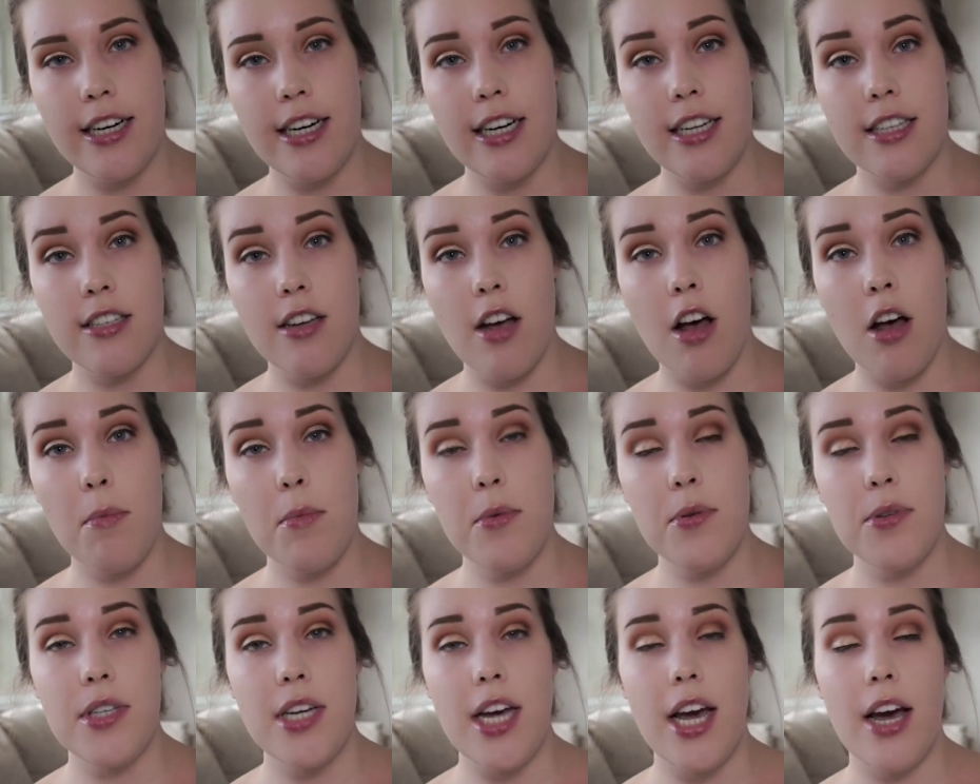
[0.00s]
It's
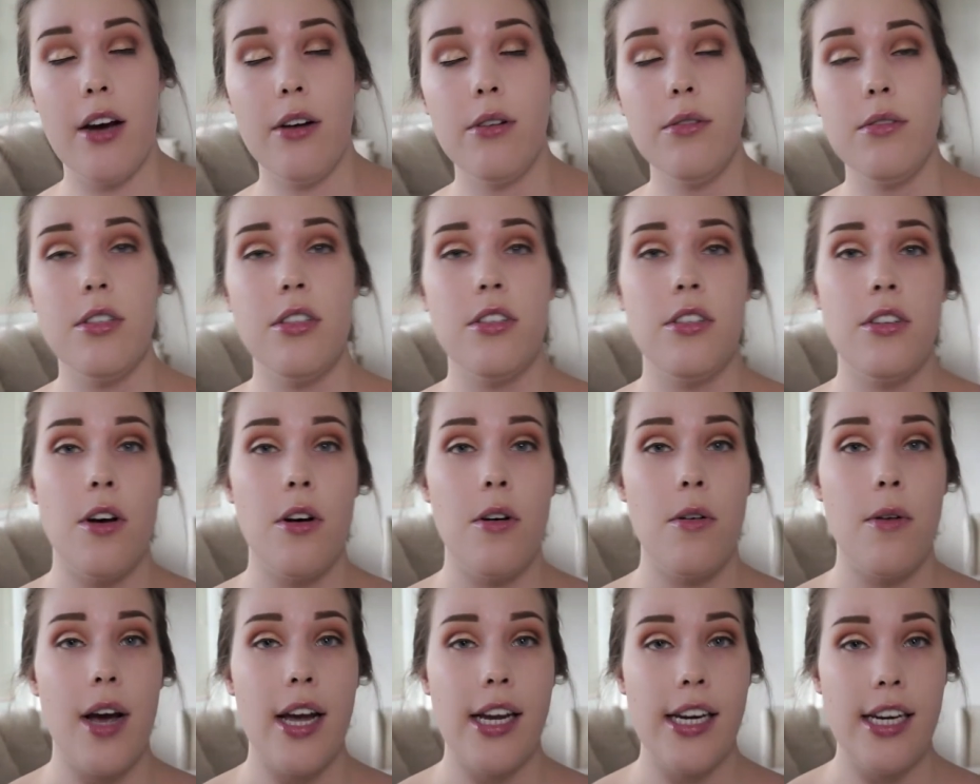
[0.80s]
almost out,
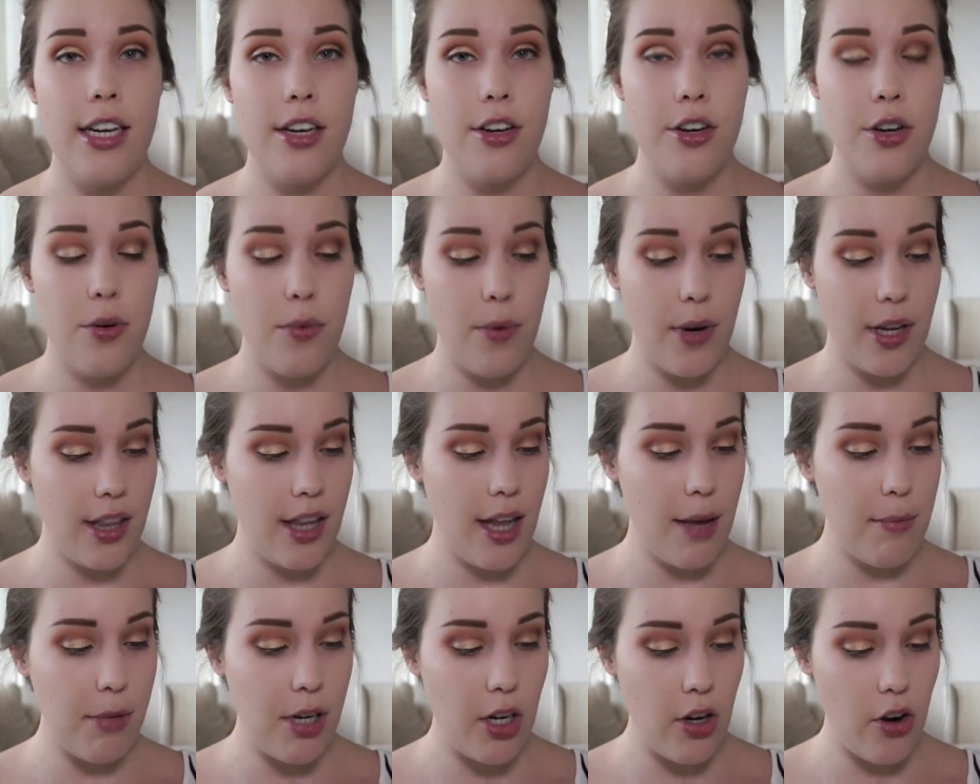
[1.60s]
so I need a new
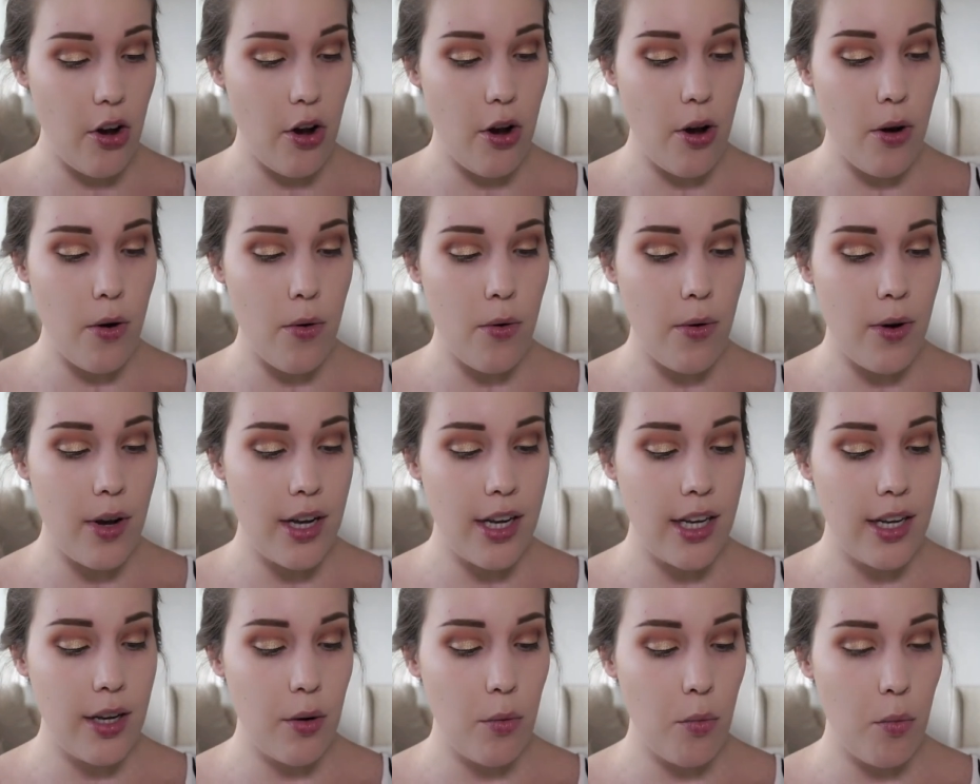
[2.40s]
one. Let me
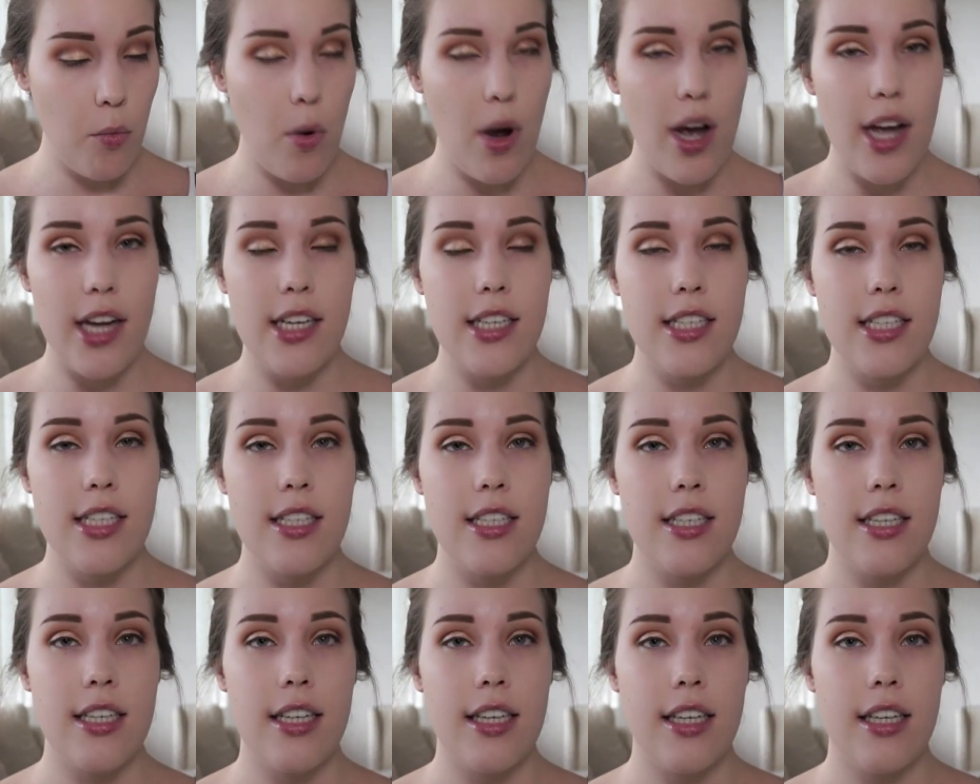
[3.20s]
know
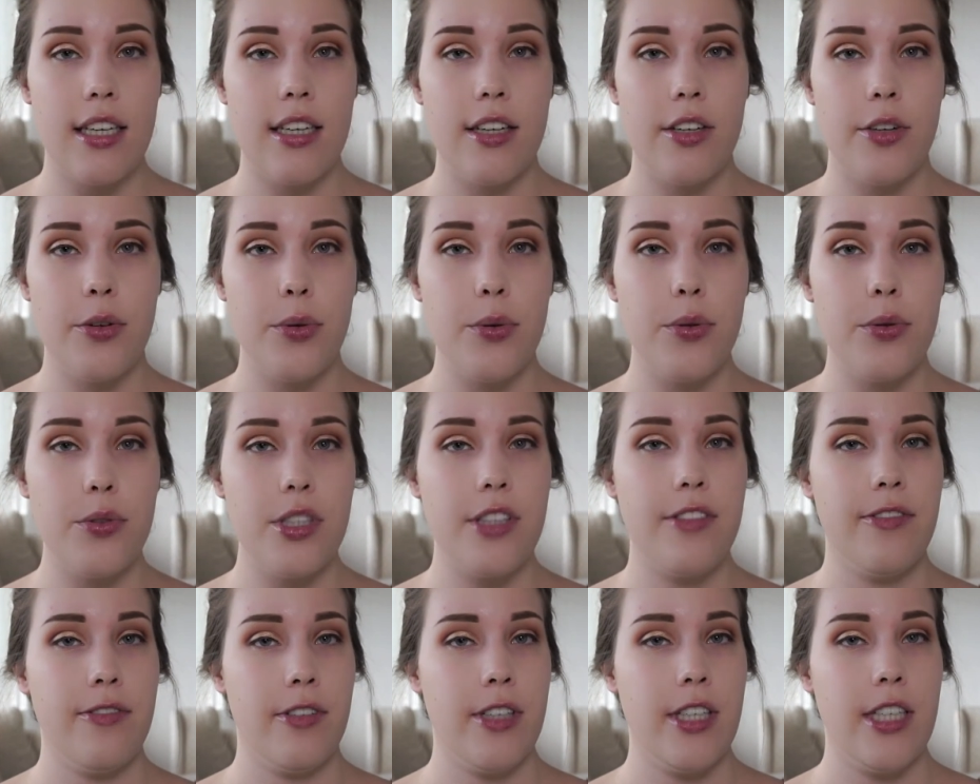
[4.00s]
what
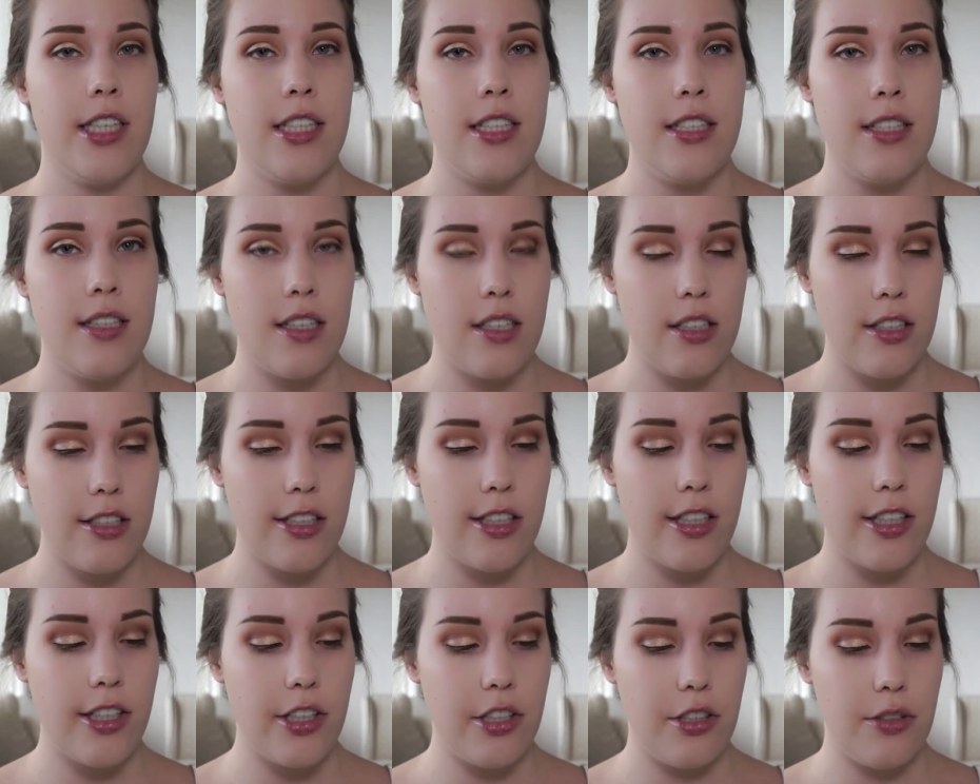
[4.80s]
cruelty-free
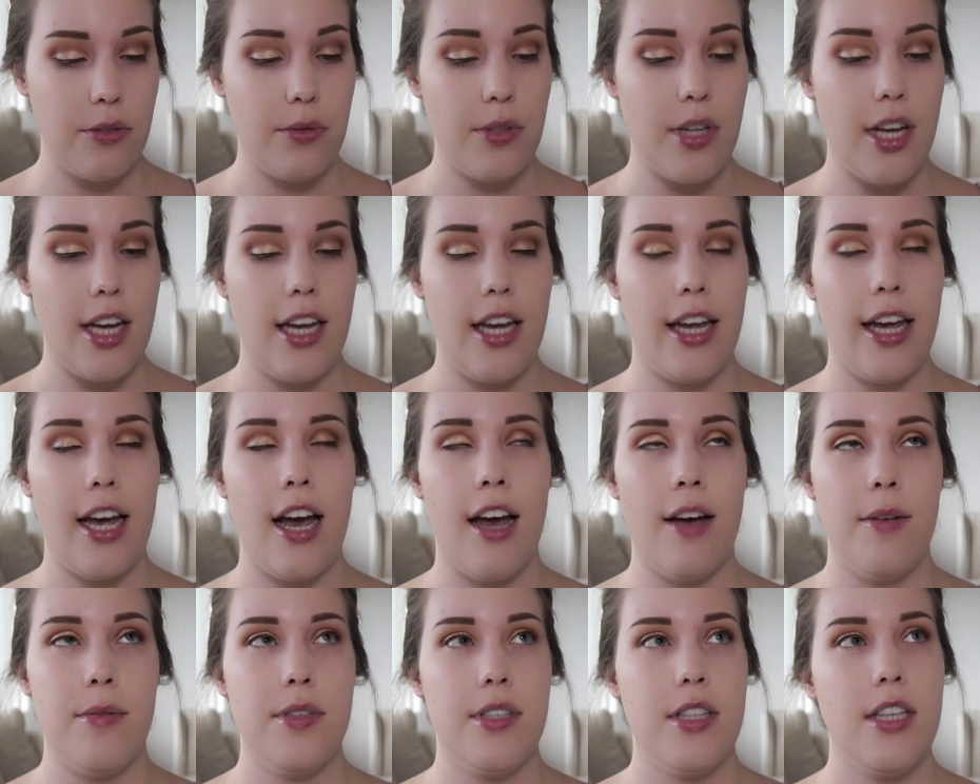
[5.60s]
concealer you like.
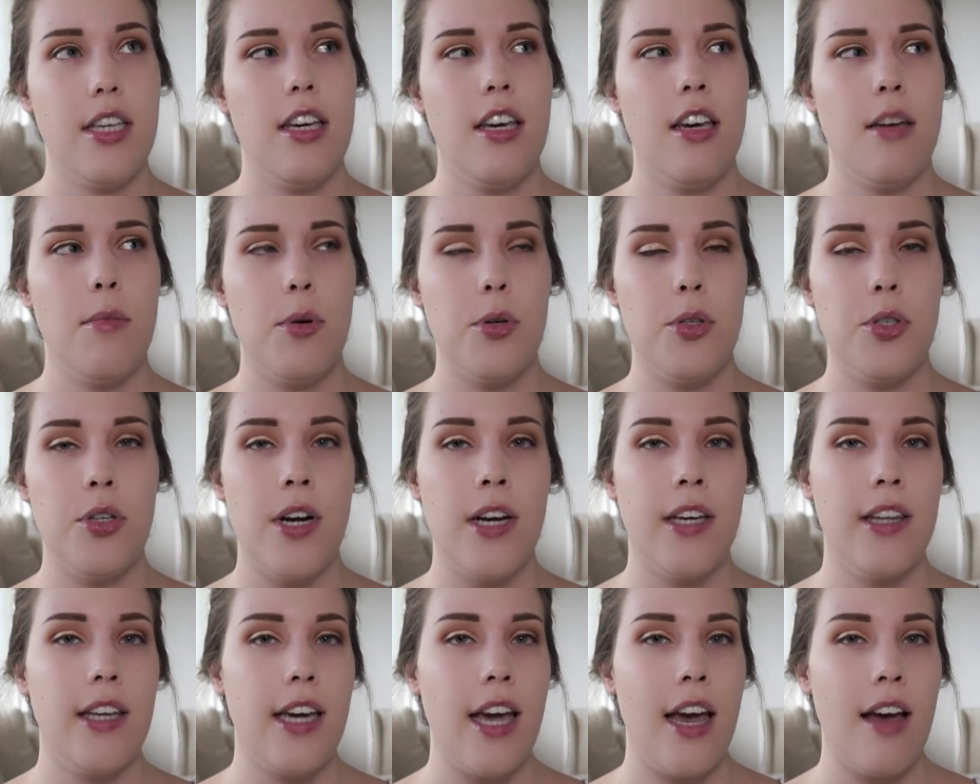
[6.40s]
I was thinking about
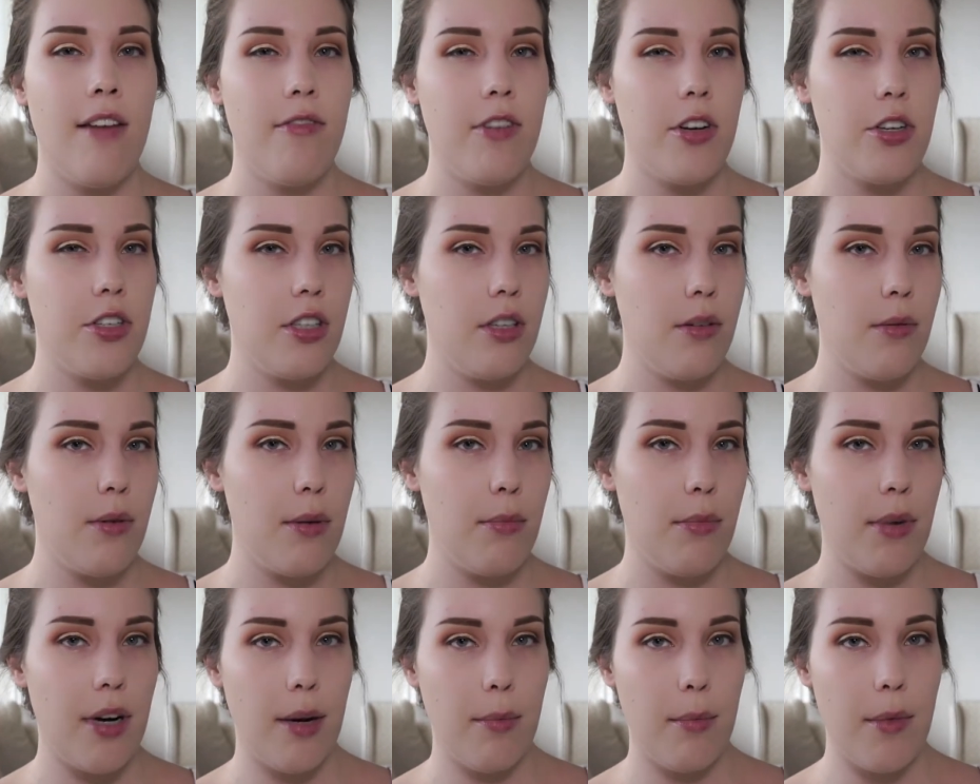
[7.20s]
trying the Kat Von D
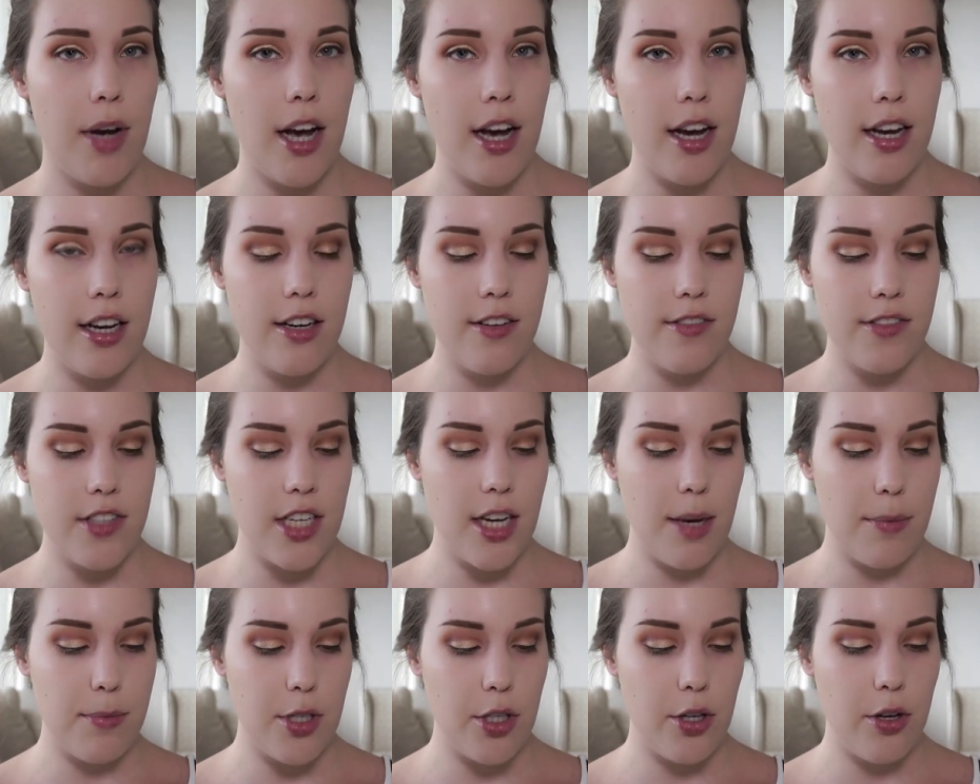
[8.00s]
one, but I'm kind of
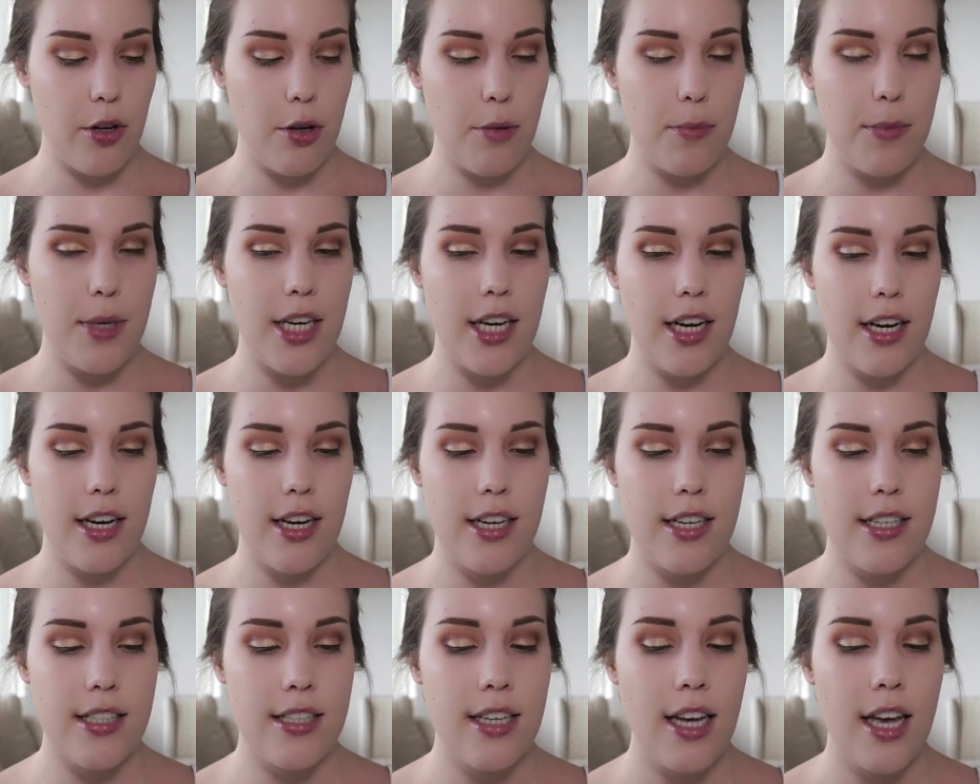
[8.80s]
skeptical
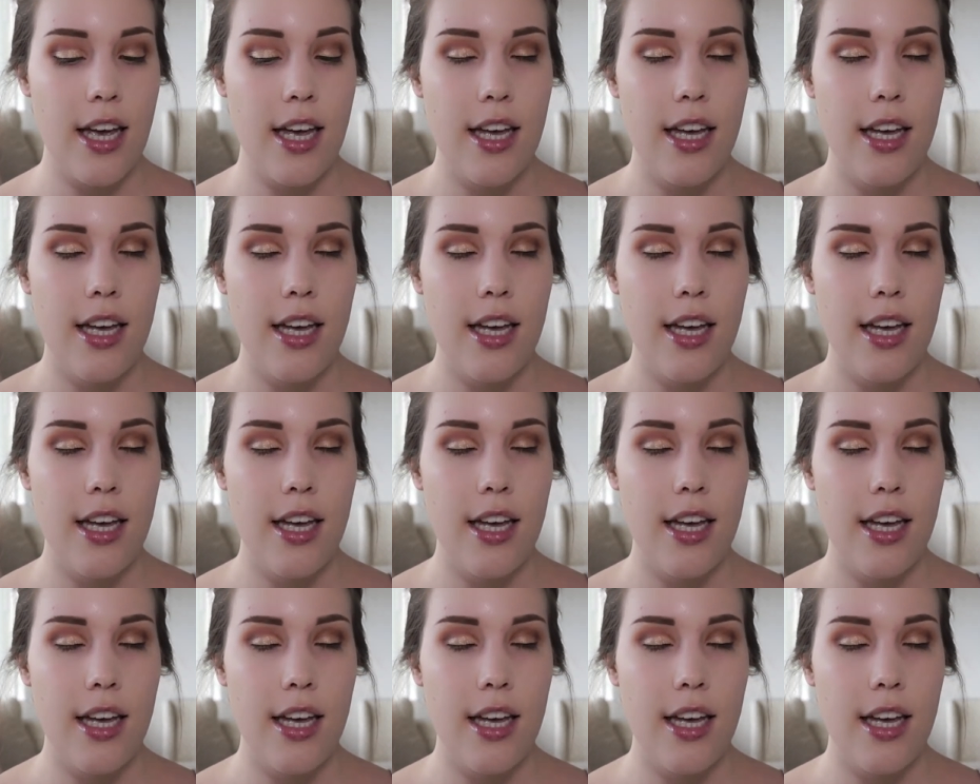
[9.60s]
because